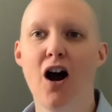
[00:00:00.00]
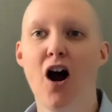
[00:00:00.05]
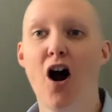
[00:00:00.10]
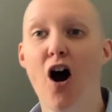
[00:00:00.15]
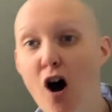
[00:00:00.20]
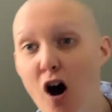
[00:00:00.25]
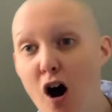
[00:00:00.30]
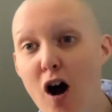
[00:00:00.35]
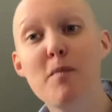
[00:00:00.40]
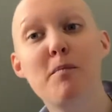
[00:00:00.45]

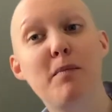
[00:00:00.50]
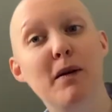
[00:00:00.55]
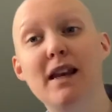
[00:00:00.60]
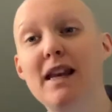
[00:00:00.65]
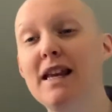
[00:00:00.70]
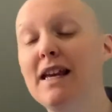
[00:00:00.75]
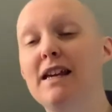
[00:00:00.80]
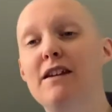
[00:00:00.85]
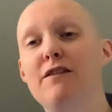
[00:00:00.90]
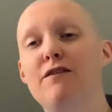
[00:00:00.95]
I
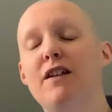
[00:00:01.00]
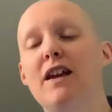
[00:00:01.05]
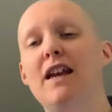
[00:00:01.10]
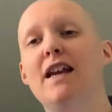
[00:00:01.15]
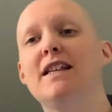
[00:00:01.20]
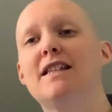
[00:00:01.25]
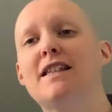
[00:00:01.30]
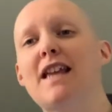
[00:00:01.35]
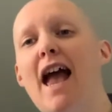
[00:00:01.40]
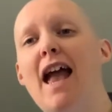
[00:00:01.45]
believe
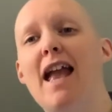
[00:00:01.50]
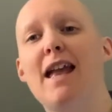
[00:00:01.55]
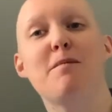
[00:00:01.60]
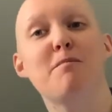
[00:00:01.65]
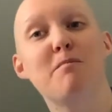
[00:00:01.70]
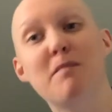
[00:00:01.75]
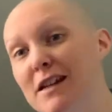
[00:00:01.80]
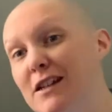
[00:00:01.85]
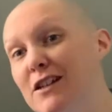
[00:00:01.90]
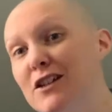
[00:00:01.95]
it's a
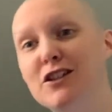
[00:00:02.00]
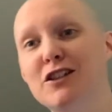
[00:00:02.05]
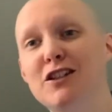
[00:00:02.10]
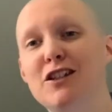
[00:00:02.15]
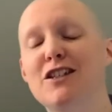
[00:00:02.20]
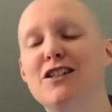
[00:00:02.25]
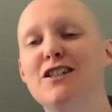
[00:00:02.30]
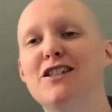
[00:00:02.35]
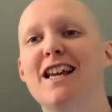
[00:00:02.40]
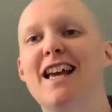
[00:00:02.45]

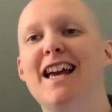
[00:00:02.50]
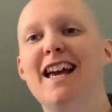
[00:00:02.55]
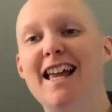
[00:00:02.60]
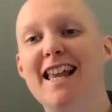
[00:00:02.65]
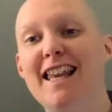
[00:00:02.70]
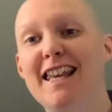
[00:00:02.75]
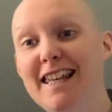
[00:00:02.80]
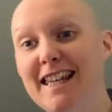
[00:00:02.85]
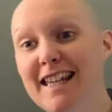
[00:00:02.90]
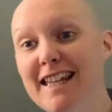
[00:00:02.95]
minister's,
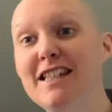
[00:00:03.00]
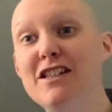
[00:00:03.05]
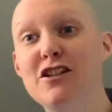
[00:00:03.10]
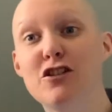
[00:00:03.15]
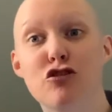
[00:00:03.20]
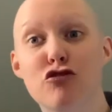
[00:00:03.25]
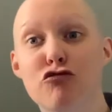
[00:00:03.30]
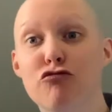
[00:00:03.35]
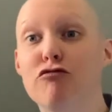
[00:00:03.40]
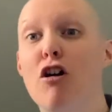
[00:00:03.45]

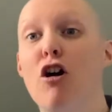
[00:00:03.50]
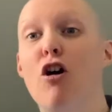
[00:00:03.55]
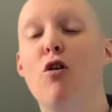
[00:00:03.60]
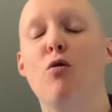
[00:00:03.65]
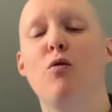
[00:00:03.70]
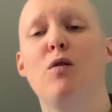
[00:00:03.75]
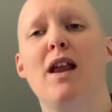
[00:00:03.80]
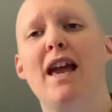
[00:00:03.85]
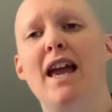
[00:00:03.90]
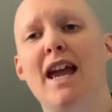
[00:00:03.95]
leader's
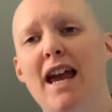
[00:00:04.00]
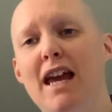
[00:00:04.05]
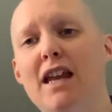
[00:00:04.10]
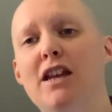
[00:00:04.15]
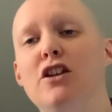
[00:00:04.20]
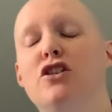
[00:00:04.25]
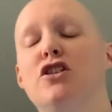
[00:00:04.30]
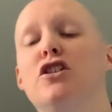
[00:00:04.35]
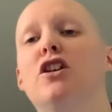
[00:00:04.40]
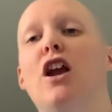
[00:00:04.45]
role in a
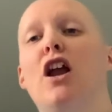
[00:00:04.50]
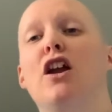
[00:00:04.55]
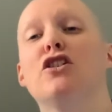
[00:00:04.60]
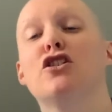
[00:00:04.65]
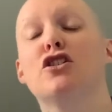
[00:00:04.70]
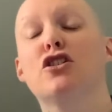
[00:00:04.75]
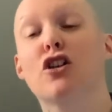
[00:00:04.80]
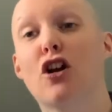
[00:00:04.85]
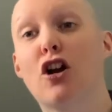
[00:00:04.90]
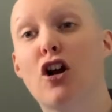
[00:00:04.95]
church
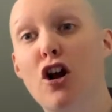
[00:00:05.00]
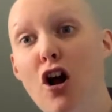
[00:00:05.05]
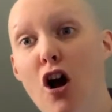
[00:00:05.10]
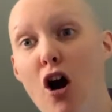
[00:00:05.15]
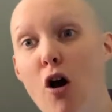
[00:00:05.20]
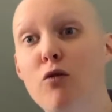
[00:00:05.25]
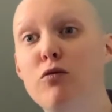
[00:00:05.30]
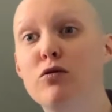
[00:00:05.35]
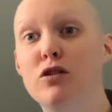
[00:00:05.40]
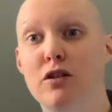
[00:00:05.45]
to
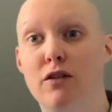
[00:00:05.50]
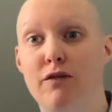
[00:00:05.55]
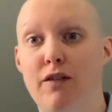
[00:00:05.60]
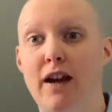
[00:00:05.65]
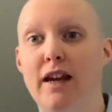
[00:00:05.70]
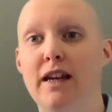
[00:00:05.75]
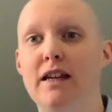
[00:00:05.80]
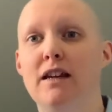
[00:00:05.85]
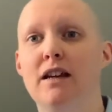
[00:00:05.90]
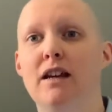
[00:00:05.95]

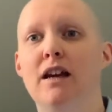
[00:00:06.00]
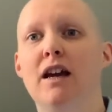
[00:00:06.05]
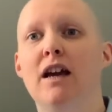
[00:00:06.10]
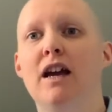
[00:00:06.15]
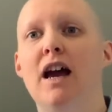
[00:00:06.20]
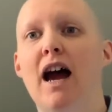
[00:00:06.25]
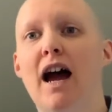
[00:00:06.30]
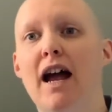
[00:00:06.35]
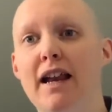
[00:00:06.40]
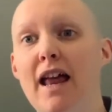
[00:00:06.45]
cultivate
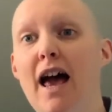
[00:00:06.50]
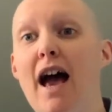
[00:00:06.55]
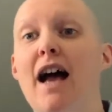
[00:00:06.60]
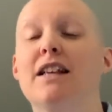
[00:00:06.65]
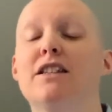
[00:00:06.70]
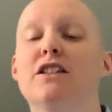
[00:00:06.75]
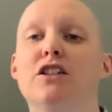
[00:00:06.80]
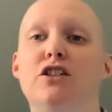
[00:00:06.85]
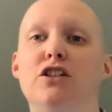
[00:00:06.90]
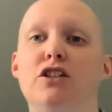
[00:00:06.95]
an
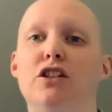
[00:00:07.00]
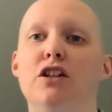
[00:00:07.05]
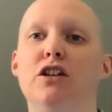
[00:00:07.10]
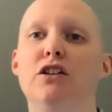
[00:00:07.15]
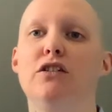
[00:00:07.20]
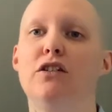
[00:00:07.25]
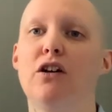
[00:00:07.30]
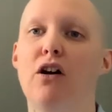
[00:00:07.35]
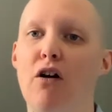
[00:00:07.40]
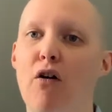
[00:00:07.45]

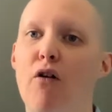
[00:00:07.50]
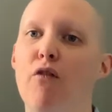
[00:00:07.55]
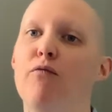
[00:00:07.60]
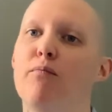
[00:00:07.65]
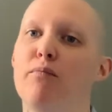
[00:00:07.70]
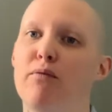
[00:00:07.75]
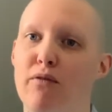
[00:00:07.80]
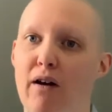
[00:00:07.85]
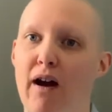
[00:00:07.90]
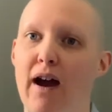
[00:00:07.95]
attitude of
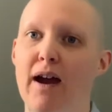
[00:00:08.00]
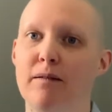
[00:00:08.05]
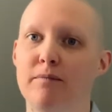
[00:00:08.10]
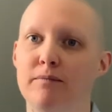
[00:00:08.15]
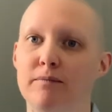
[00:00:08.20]
prayer,